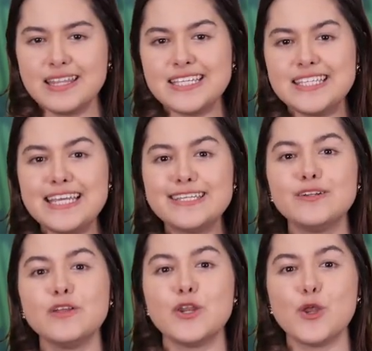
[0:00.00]
The
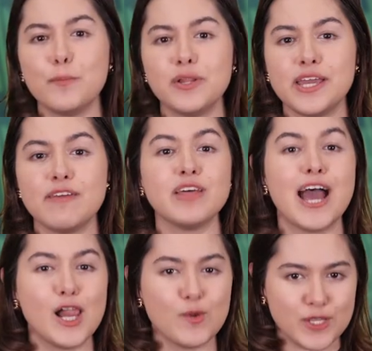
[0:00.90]
seasonal anomaly of the
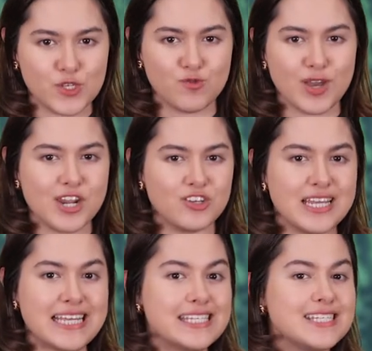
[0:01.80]
Halloween
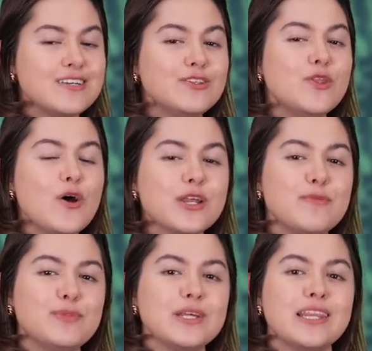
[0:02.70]
strategy is still not
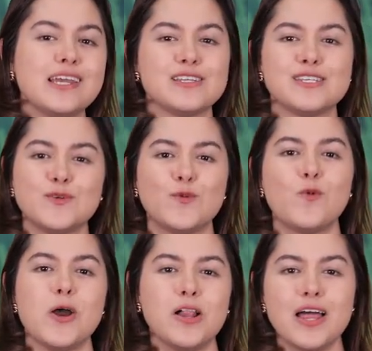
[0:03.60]
completely understood
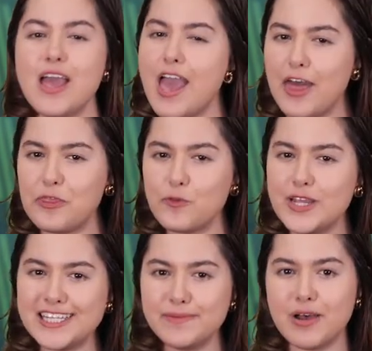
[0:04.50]
well, and the
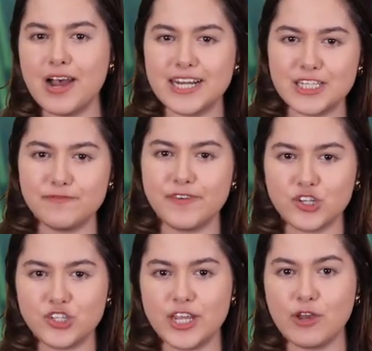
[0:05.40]
reason behind its
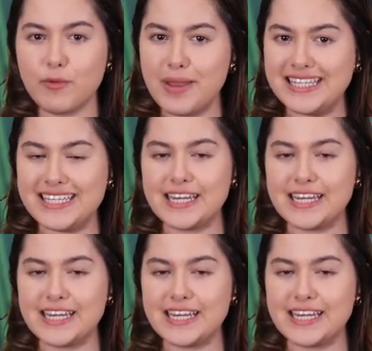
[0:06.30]
functioning remains